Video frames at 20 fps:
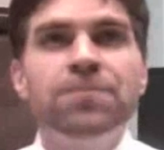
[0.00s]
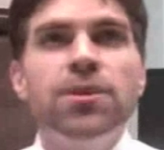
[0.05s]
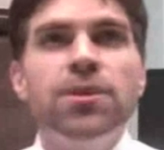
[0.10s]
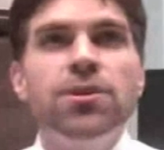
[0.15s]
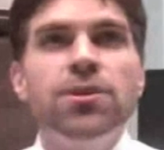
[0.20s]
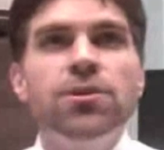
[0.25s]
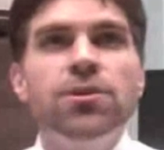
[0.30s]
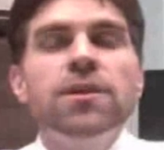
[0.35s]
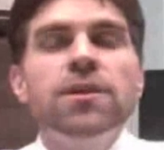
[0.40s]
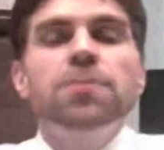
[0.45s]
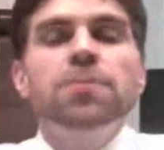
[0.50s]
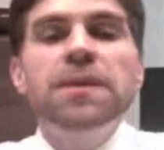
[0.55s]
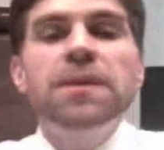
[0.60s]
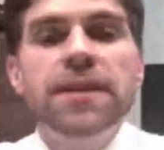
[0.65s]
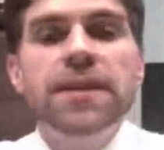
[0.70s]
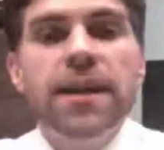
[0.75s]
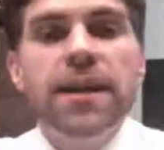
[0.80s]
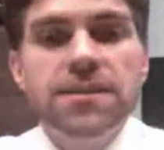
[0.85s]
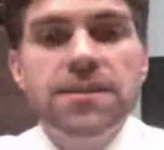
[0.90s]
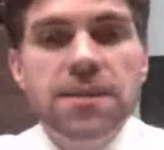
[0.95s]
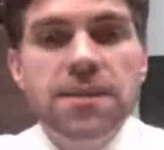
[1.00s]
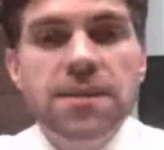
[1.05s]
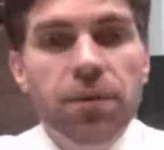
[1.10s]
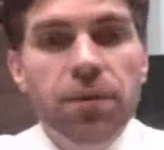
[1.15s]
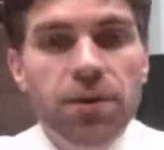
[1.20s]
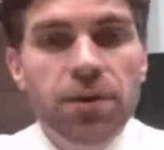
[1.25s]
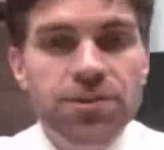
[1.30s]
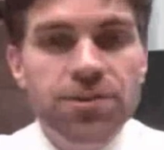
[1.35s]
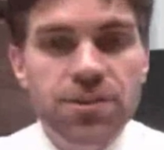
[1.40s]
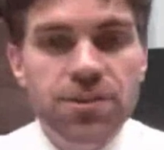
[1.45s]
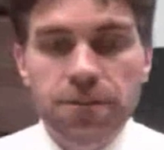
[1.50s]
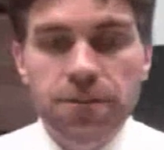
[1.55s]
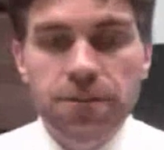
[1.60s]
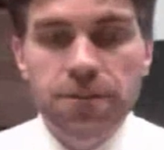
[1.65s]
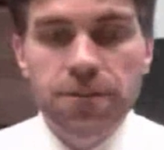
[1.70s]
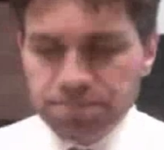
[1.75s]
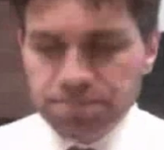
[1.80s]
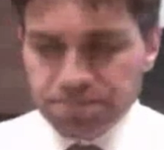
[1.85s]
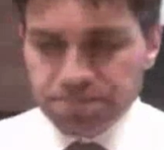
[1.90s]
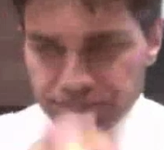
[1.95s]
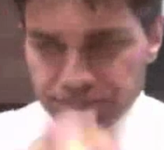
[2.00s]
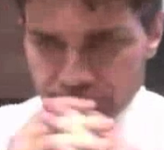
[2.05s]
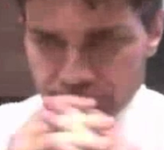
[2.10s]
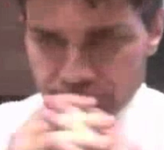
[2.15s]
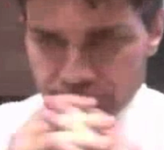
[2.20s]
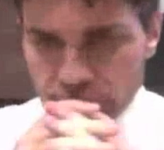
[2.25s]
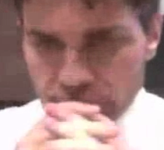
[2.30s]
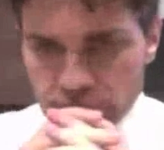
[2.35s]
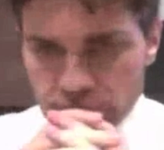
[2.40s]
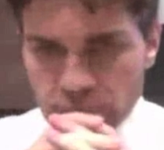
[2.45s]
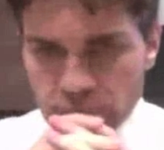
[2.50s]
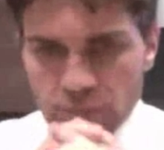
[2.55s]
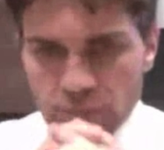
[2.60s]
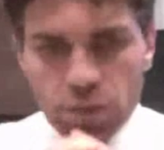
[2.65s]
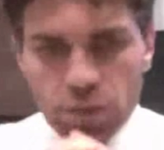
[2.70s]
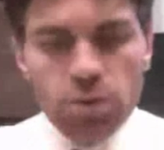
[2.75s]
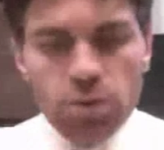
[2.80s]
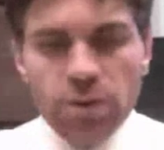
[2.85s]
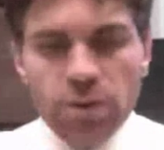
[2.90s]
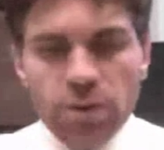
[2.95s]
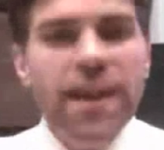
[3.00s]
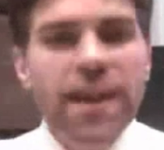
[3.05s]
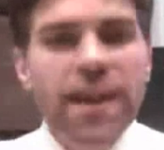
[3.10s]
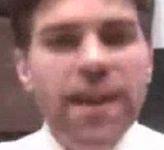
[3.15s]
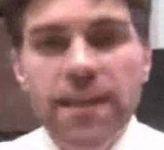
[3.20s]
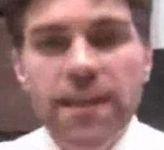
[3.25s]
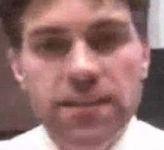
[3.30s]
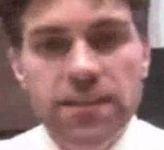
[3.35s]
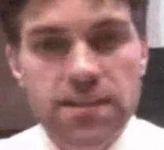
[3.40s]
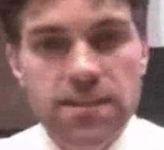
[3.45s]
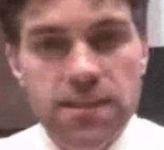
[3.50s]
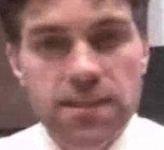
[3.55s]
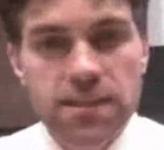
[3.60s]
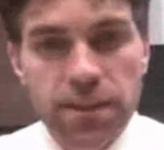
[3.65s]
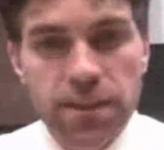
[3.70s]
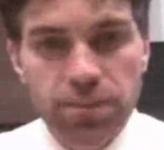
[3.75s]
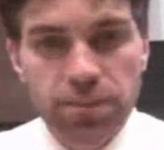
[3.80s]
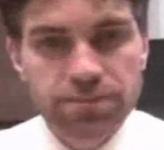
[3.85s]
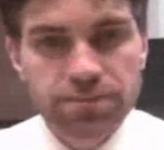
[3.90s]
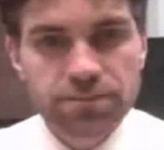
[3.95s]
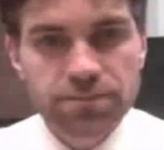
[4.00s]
You think of the PTSD person who can't get to sleep.